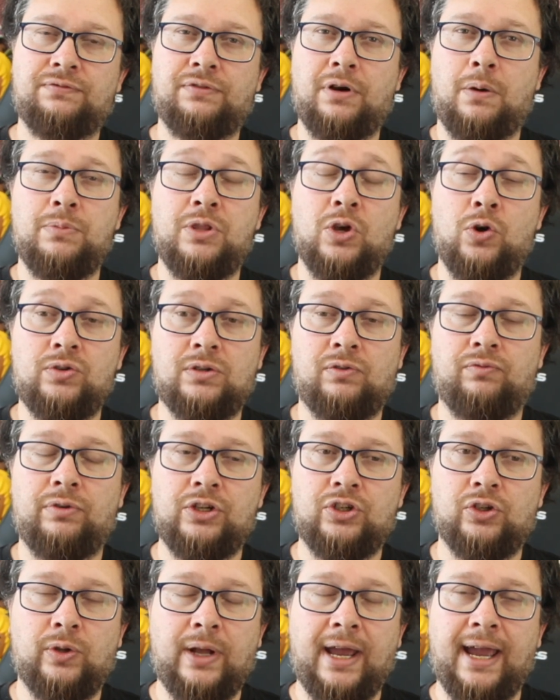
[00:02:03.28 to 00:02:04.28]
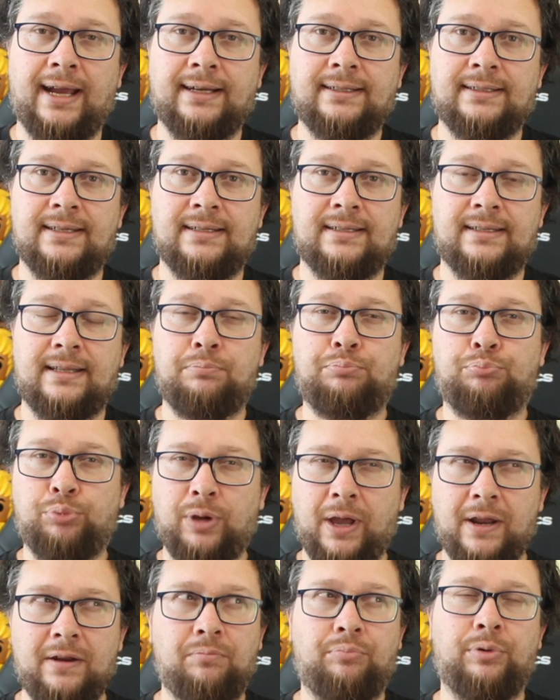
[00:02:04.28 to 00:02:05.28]
from those original actors that
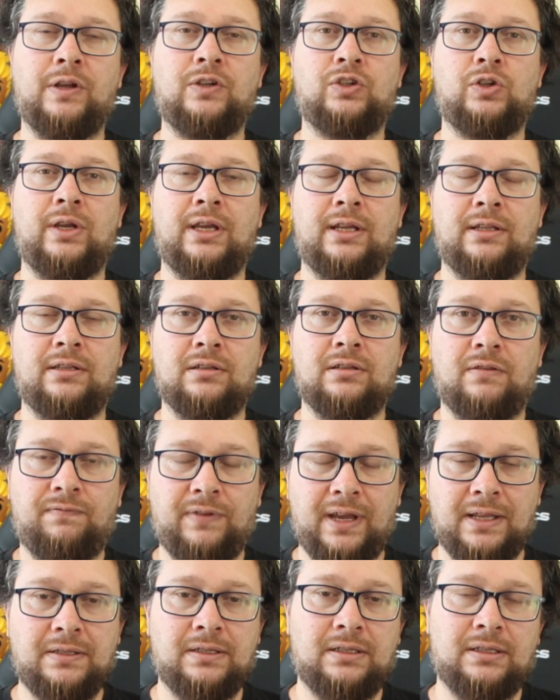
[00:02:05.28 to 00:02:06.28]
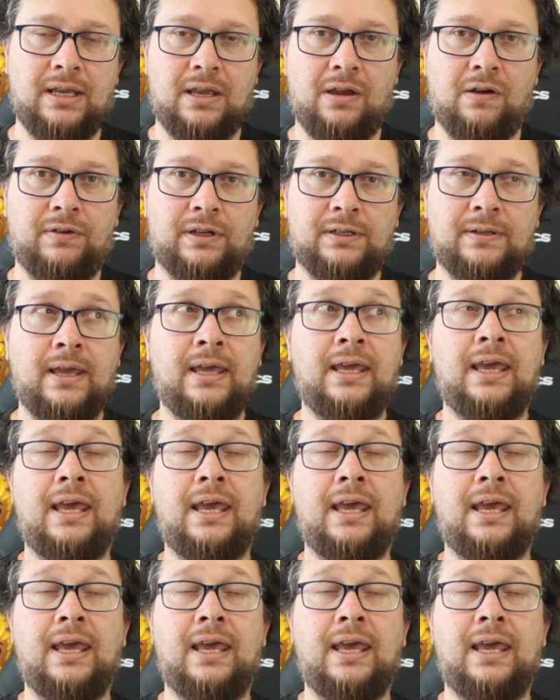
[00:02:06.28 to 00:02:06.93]
kind of brings you into the fantasy of it.